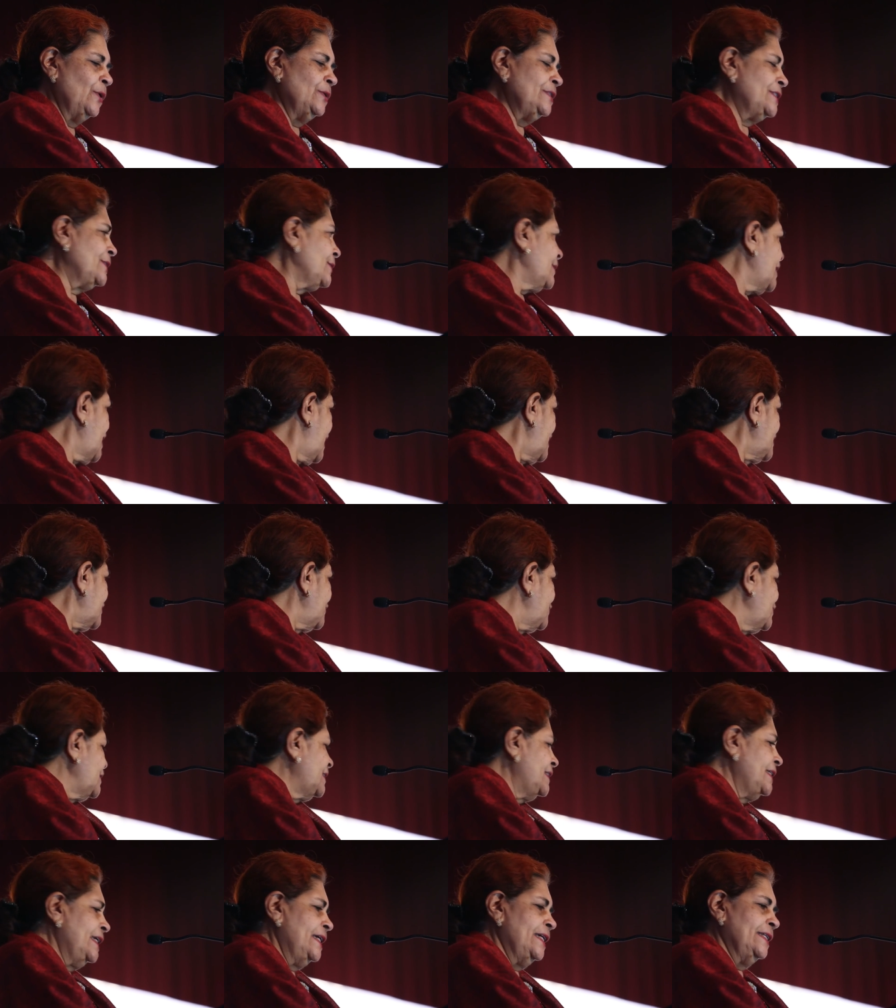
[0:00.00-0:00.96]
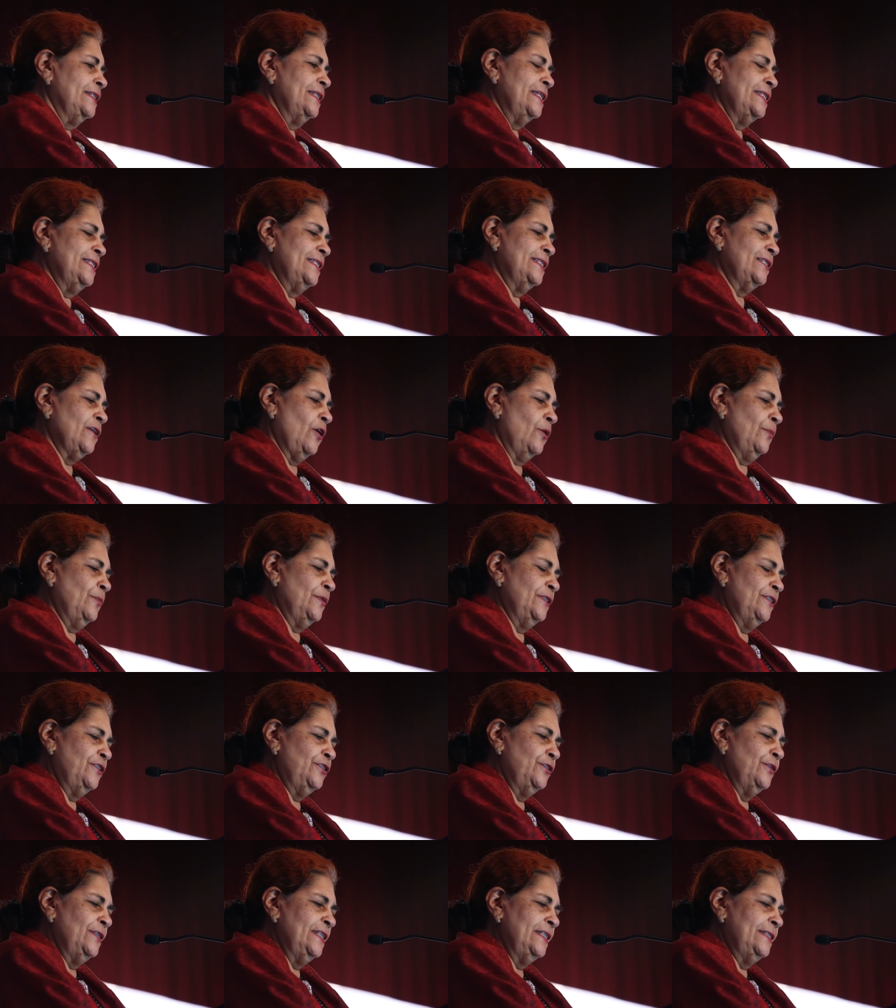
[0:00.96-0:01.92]
also like to take this
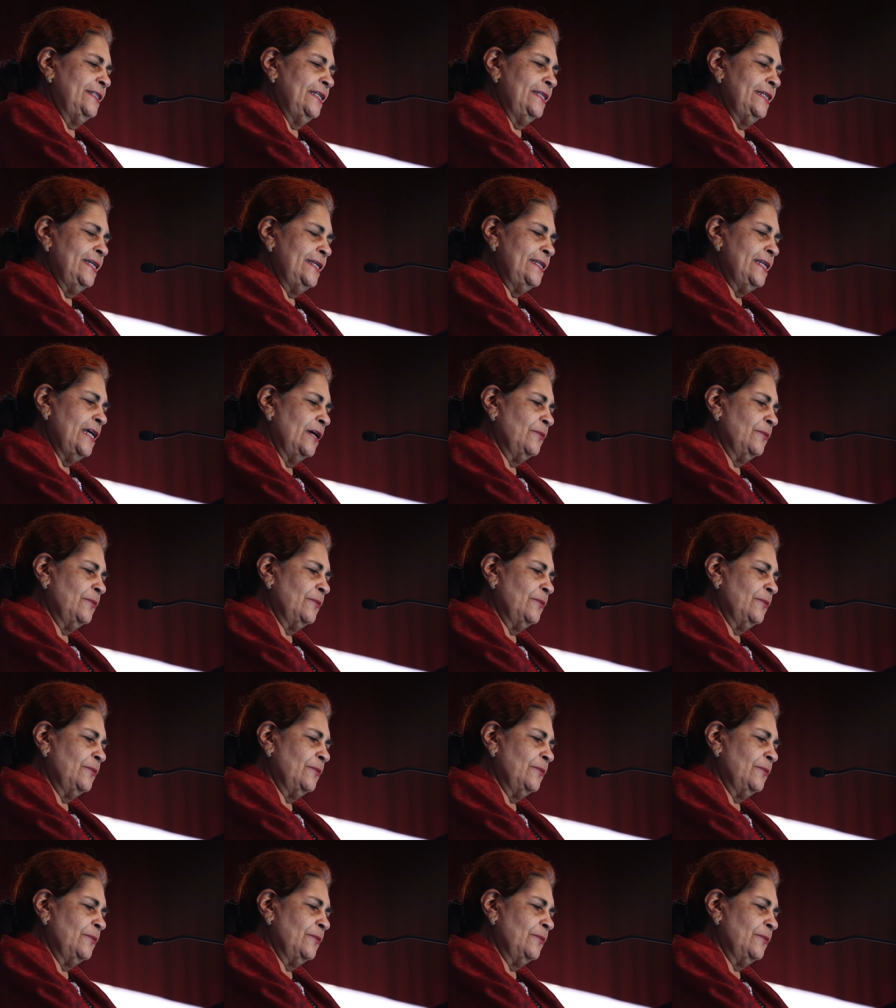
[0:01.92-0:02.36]
opportunity,